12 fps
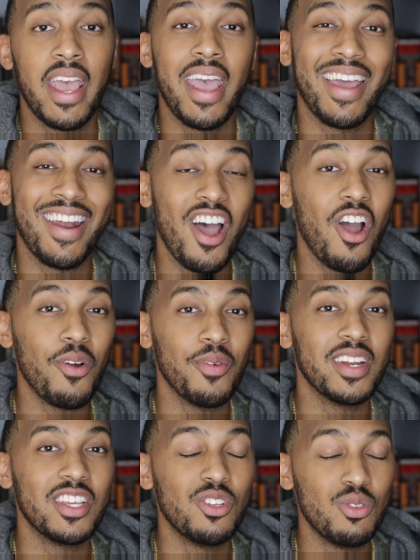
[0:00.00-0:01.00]
and I
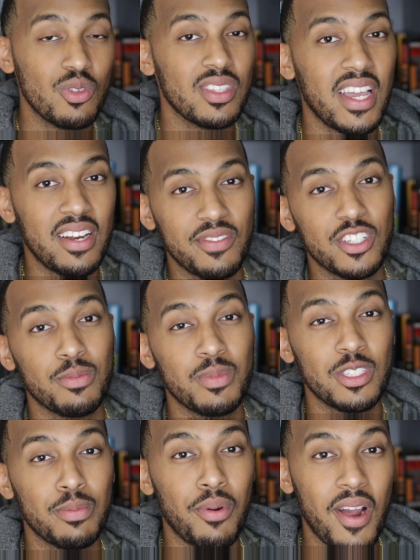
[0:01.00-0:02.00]
already use Native
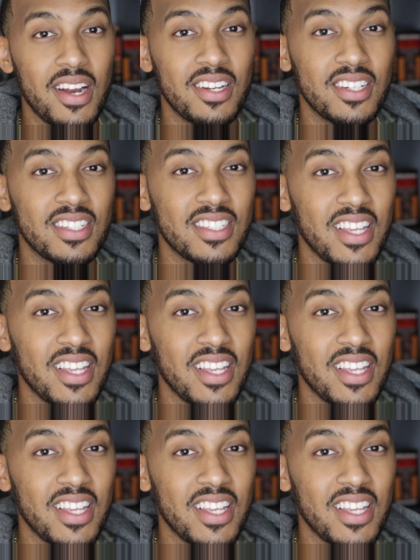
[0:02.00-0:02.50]
Instruments products